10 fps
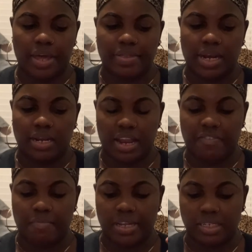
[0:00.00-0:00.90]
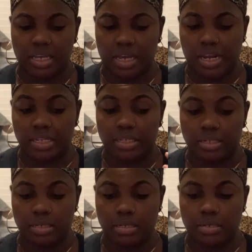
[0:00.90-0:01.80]
that it left my skin.
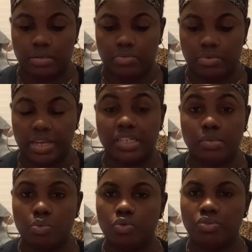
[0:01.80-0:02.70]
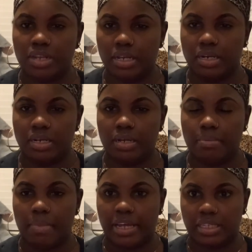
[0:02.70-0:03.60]
It smoothened
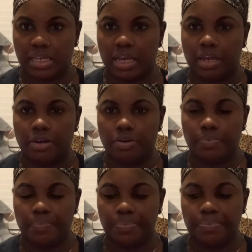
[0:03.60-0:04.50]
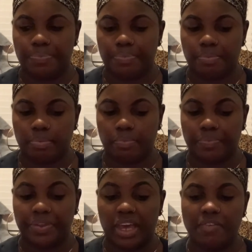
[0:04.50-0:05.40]
my skin
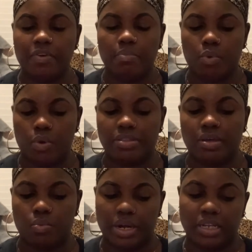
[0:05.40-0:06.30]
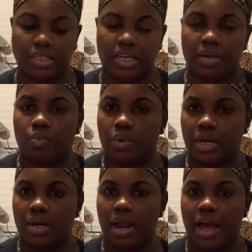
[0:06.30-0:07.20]
even more than what it did when
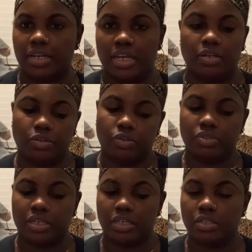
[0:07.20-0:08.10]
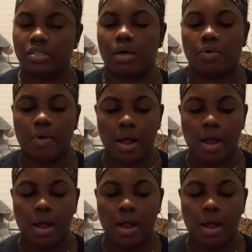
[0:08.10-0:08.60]
I didn't use it. So